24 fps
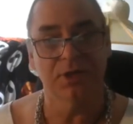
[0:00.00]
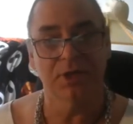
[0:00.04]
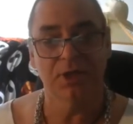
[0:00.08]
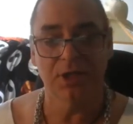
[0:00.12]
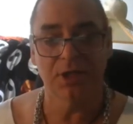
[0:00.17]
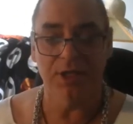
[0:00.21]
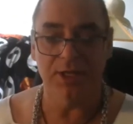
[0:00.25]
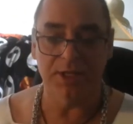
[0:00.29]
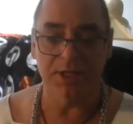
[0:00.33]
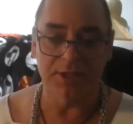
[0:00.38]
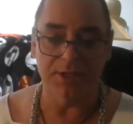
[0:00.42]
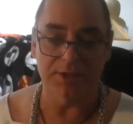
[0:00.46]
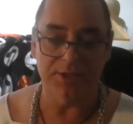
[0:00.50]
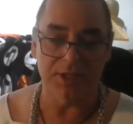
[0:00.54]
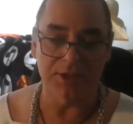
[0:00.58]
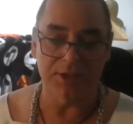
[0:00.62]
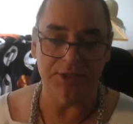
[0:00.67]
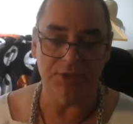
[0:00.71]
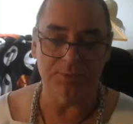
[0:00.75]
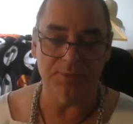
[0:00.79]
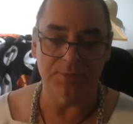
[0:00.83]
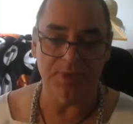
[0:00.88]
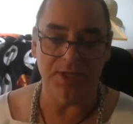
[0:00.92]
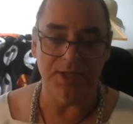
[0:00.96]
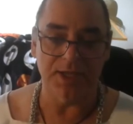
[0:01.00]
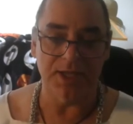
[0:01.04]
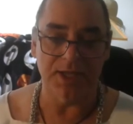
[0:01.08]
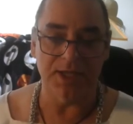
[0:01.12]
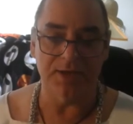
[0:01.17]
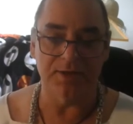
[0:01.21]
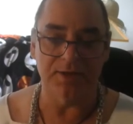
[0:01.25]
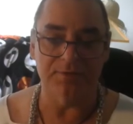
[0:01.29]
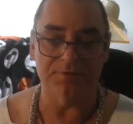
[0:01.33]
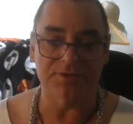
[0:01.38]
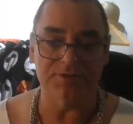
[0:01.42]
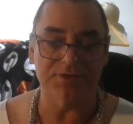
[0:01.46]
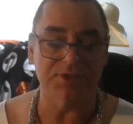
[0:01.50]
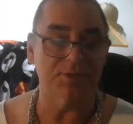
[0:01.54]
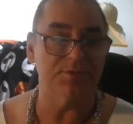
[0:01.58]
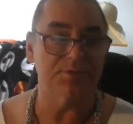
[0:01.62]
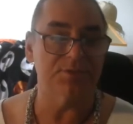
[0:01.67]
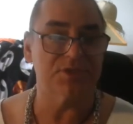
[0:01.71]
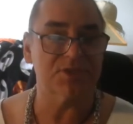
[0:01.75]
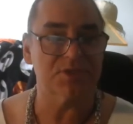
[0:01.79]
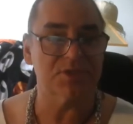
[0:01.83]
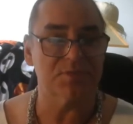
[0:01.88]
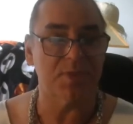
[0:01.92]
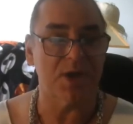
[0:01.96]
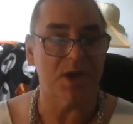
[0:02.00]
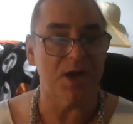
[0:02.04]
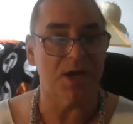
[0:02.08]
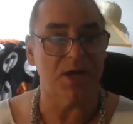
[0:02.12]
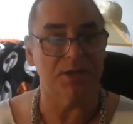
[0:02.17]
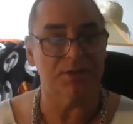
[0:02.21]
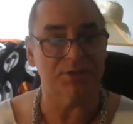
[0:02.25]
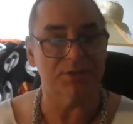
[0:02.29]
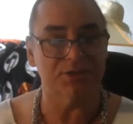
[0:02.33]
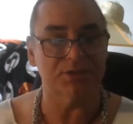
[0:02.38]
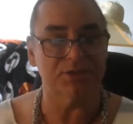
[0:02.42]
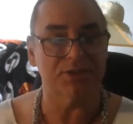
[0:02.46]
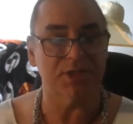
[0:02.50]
And then you might have some spots